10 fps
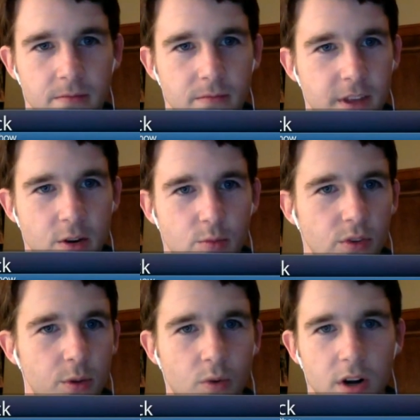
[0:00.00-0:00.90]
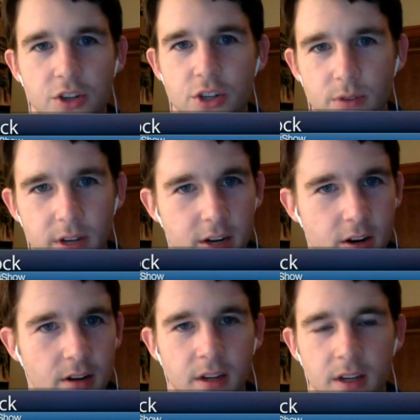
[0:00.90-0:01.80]
they don't really want to do it
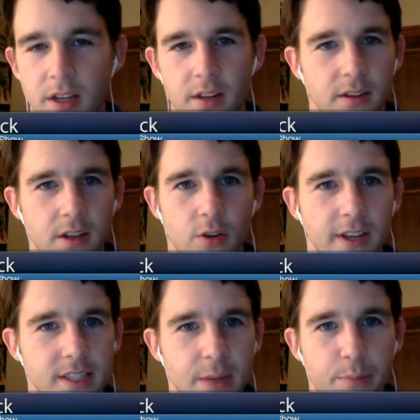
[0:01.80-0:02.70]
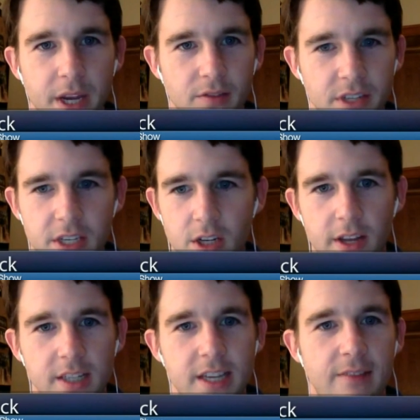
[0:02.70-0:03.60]
or they don't think it's that big of a deal,
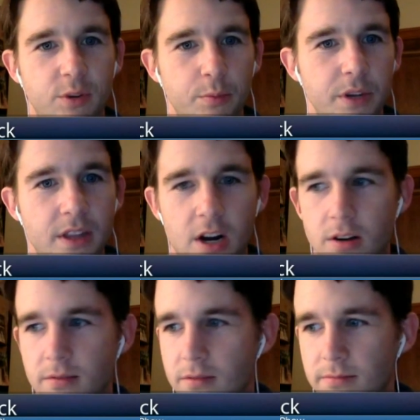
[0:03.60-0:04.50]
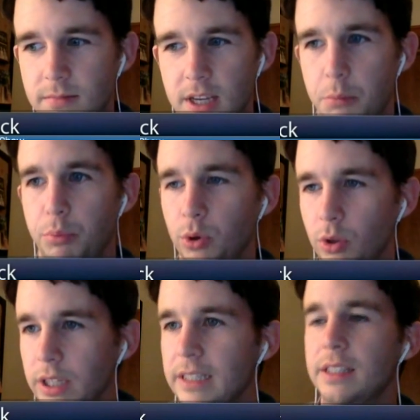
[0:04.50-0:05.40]
they just have to be there,
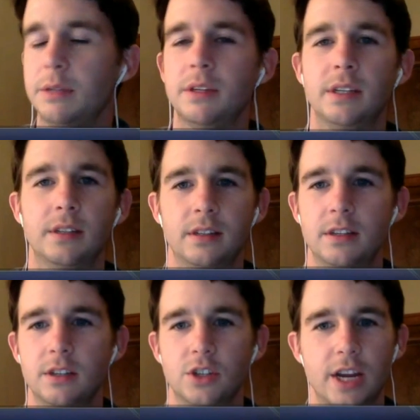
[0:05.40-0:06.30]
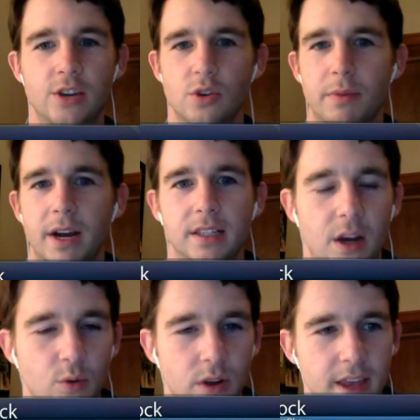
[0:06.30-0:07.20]
completely change their
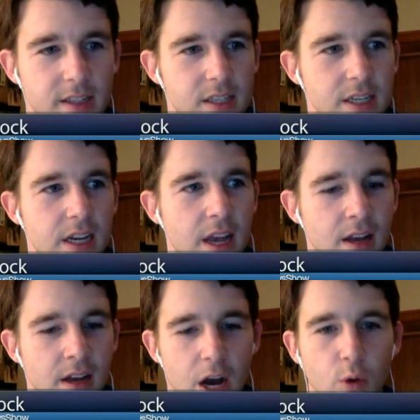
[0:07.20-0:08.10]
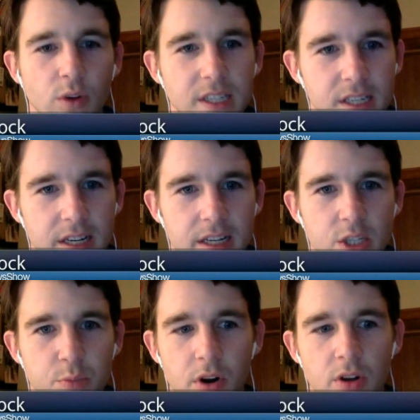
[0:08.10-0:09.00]
mindset when they see how easy it
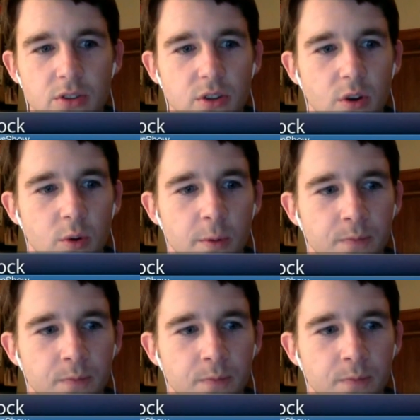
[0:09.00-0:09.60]
is, but also